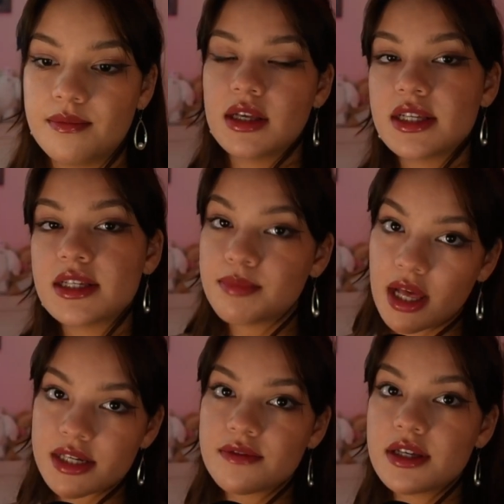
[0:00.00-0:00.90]
This
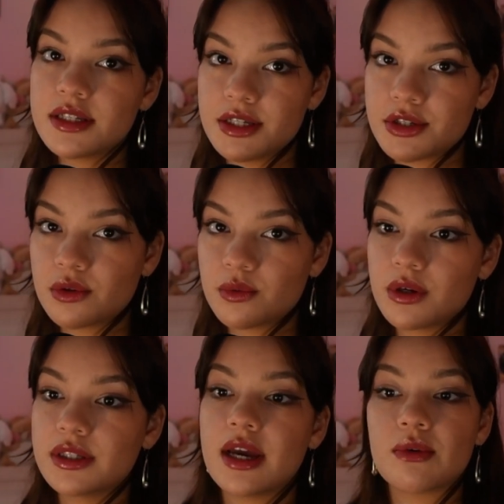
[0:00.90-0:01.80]
blend of the digital
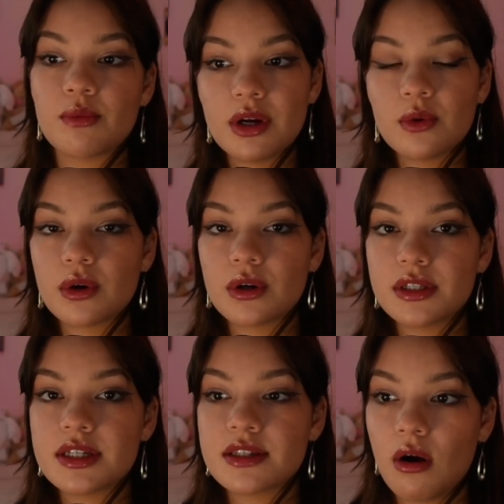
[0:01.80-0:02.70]
world and real world
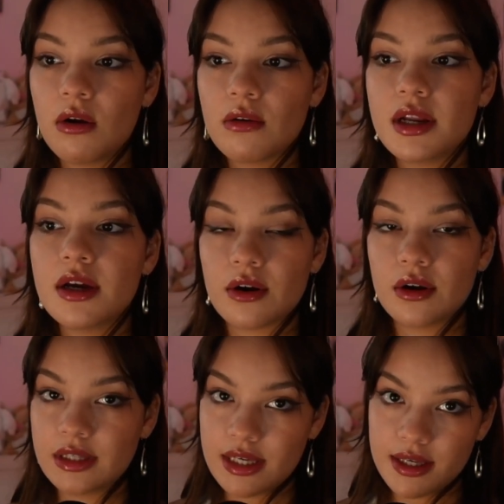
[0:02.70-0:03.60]
is already
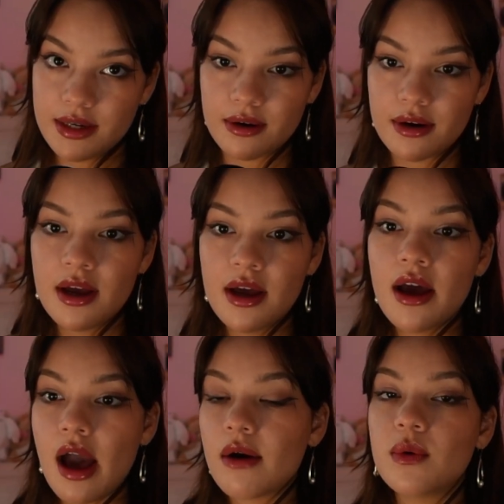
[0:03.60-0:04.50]
currently here.
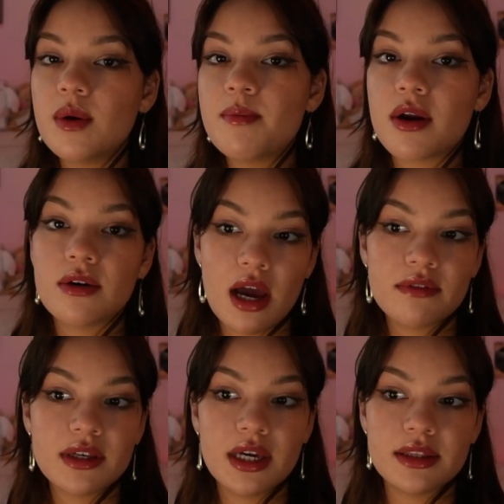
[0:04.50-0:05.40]
How can we better
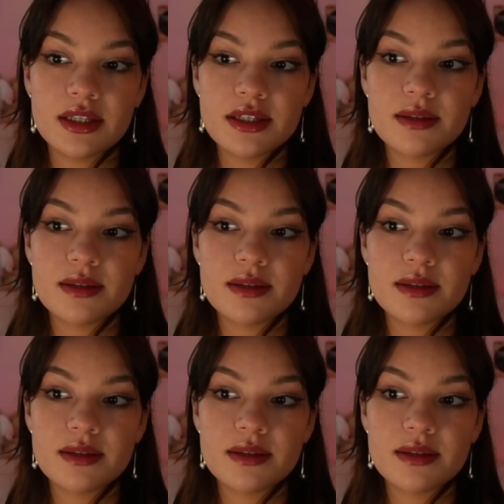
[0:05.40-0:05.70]
navigate this,